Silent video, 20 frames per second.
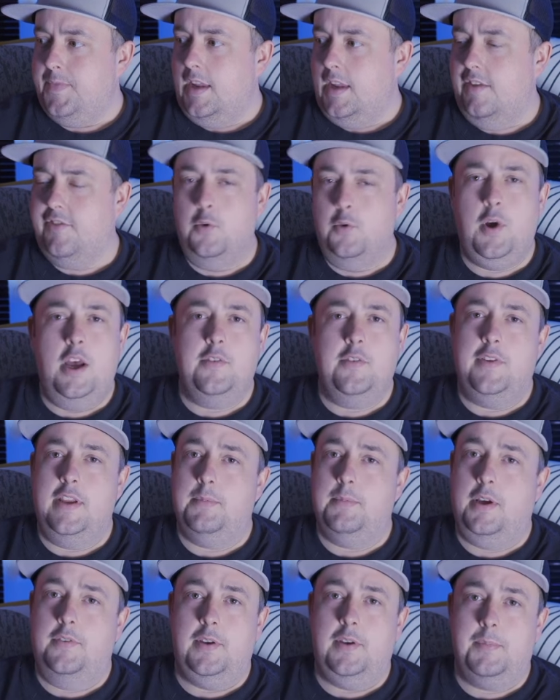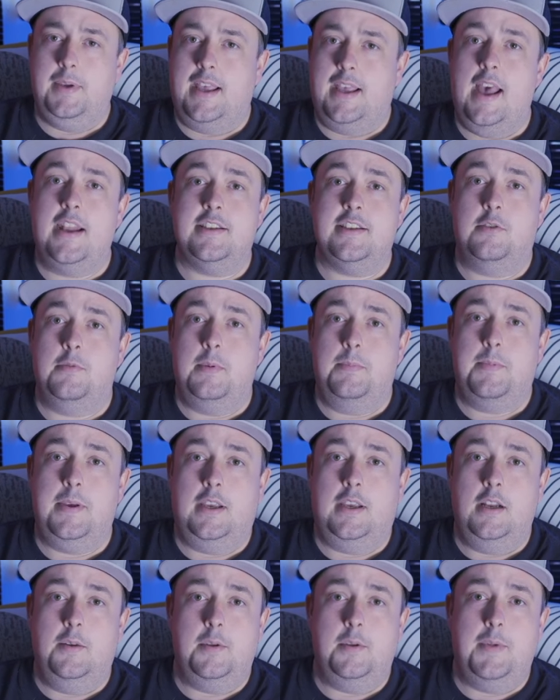If it weren't for him, I think McAllister would be
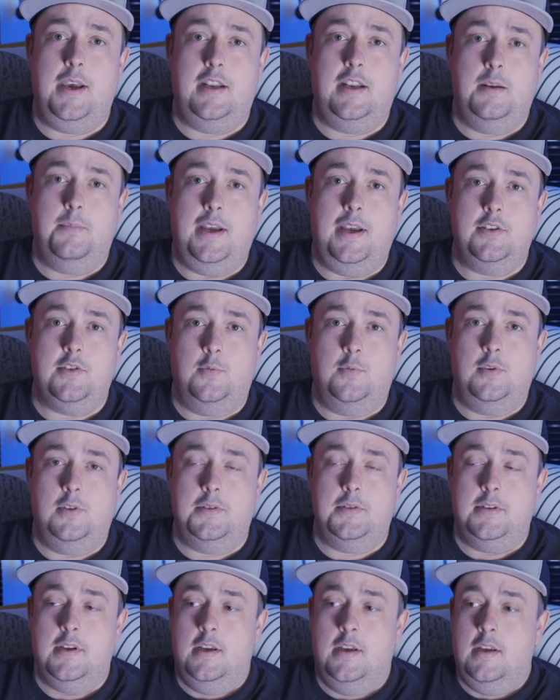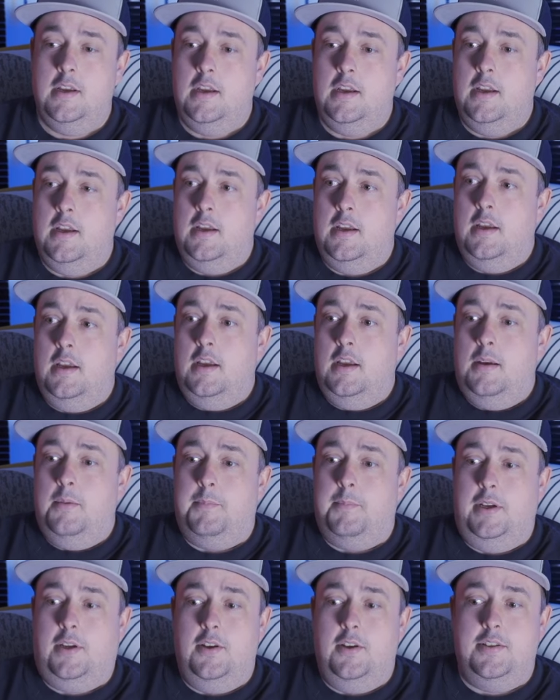picking up the Man of the Match awards
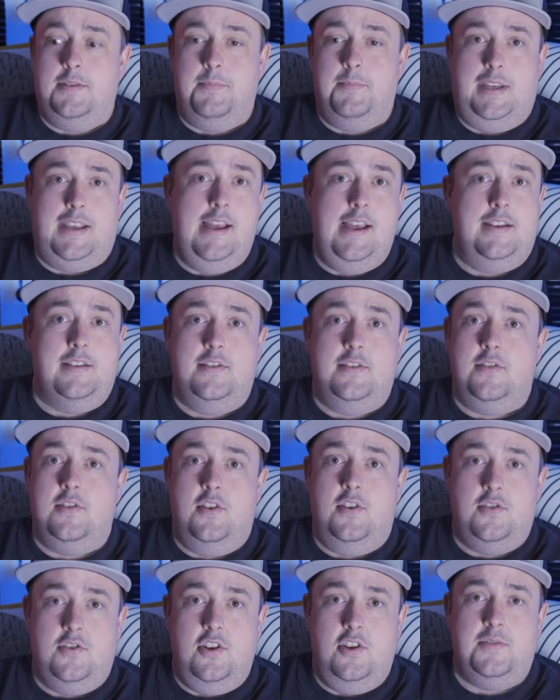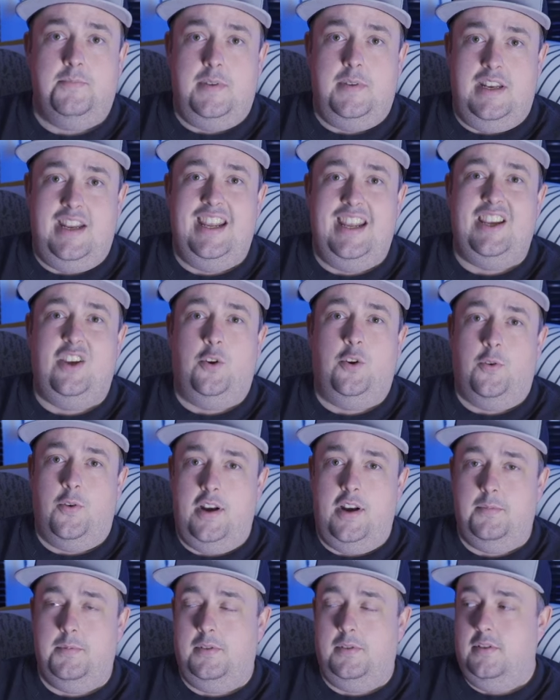because McAllister's just been
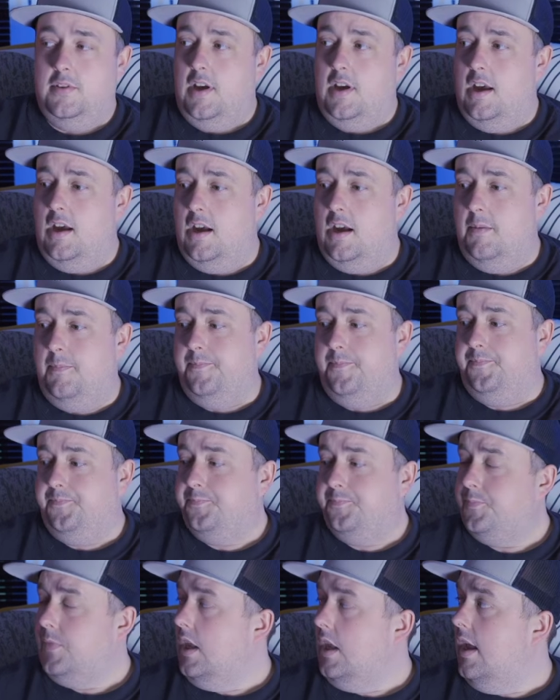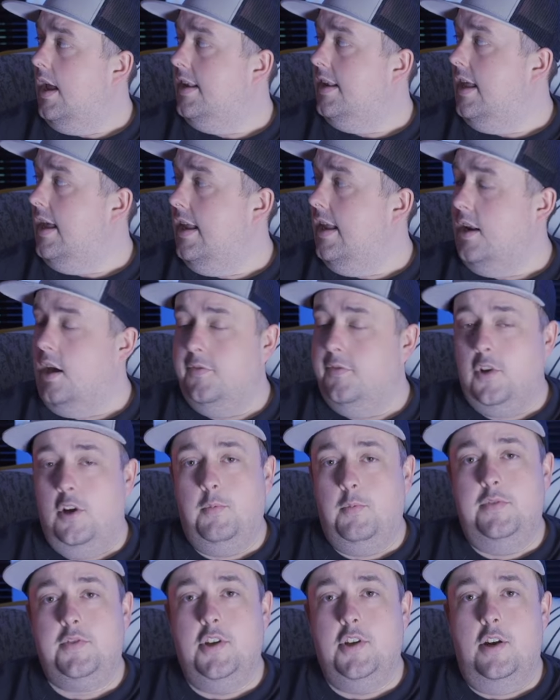incredible. And then I've gone
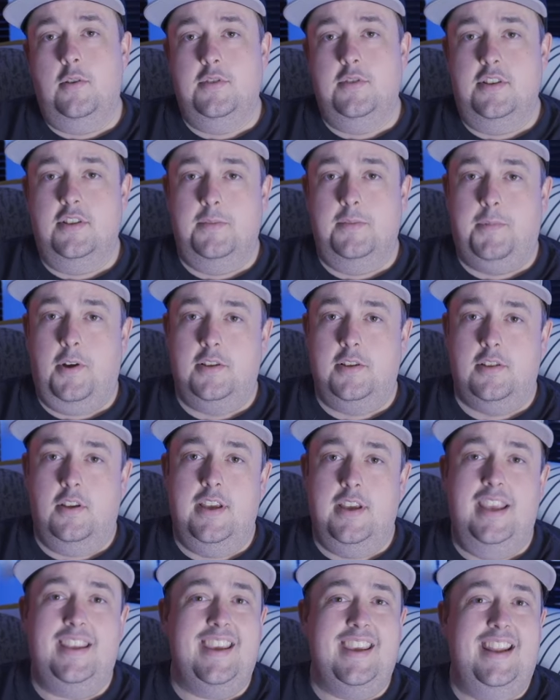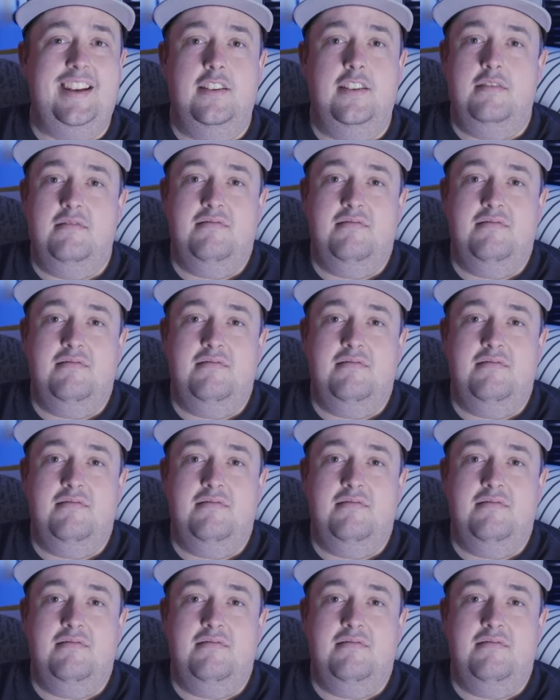with Jones and Szoboszlai. Again,